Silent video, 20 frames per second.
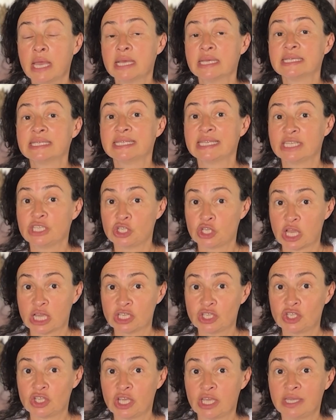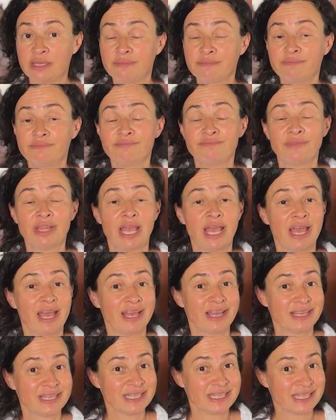Suggestion,
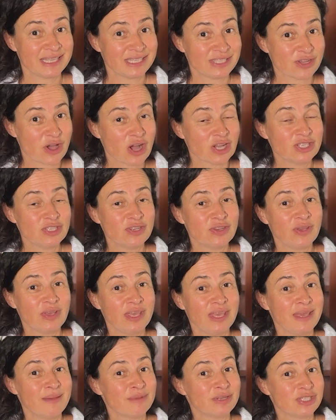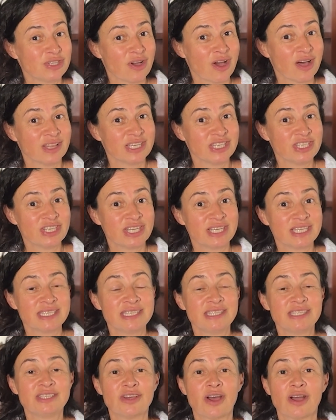talk to a
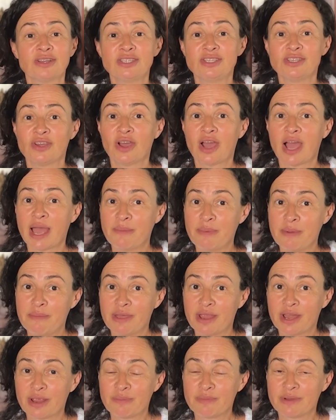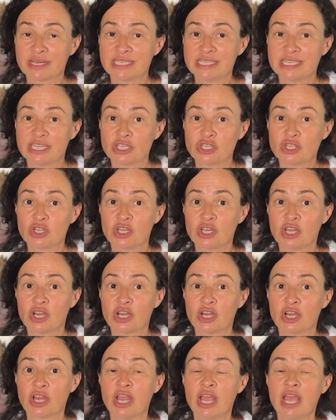hematologist, talk to a hyperbaric
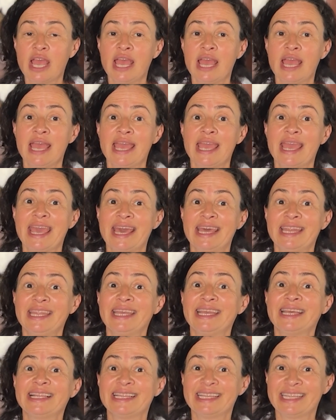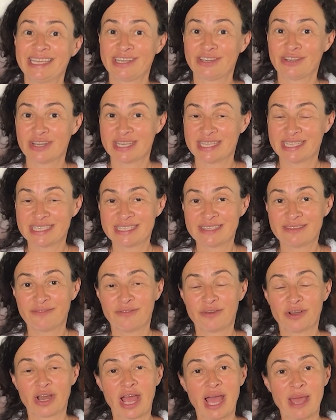practitioner, get clearance
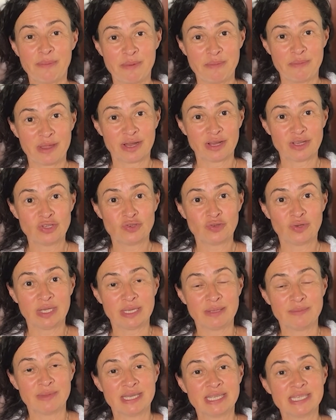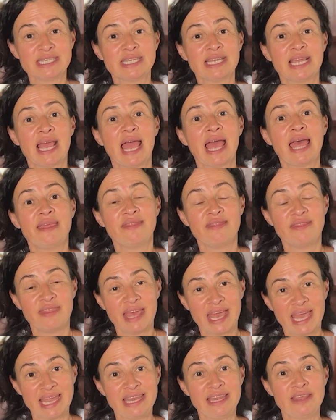for hyperbaric treatment and
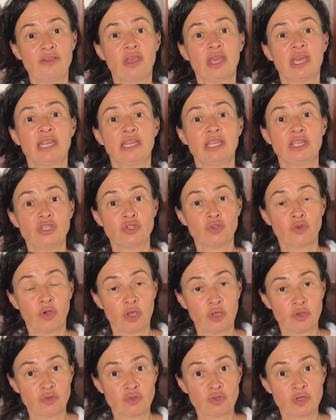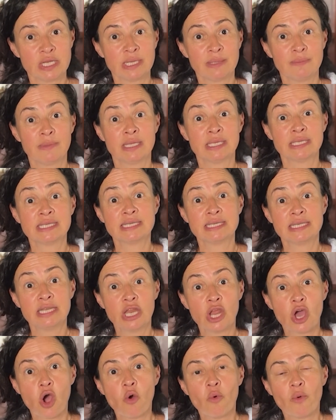then you can enjoy your treatments
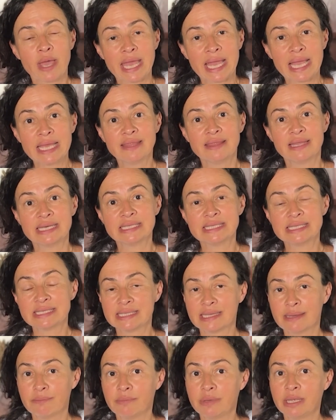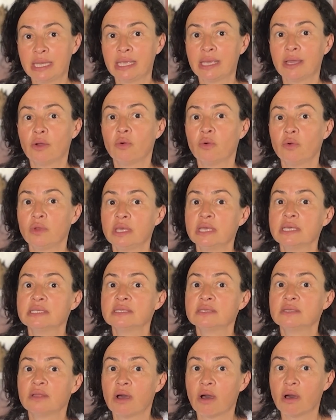knowing that somebody who
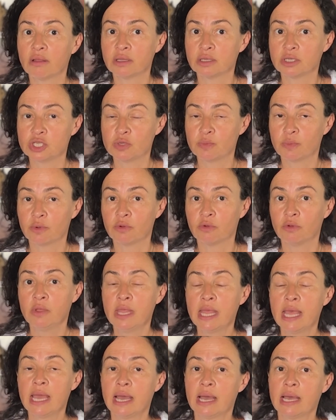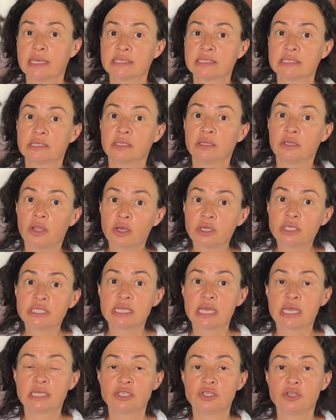is knowledgeable has
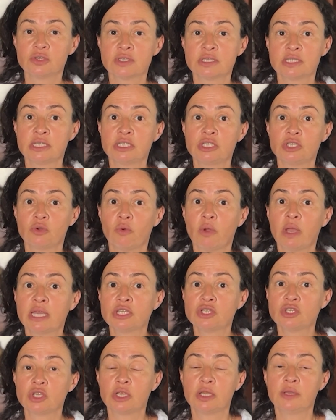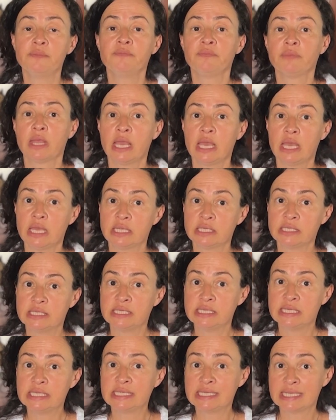looked at your situation in
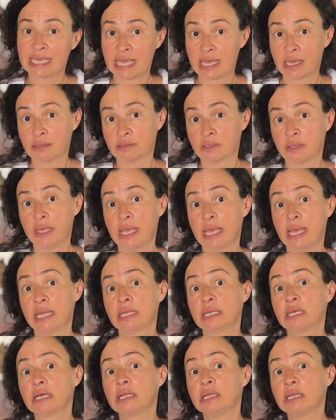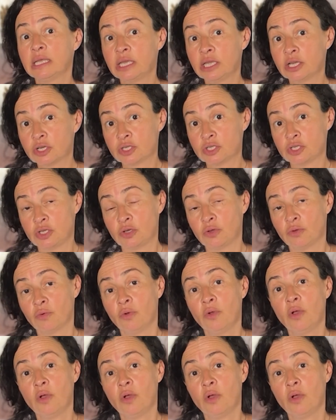detail and cleared you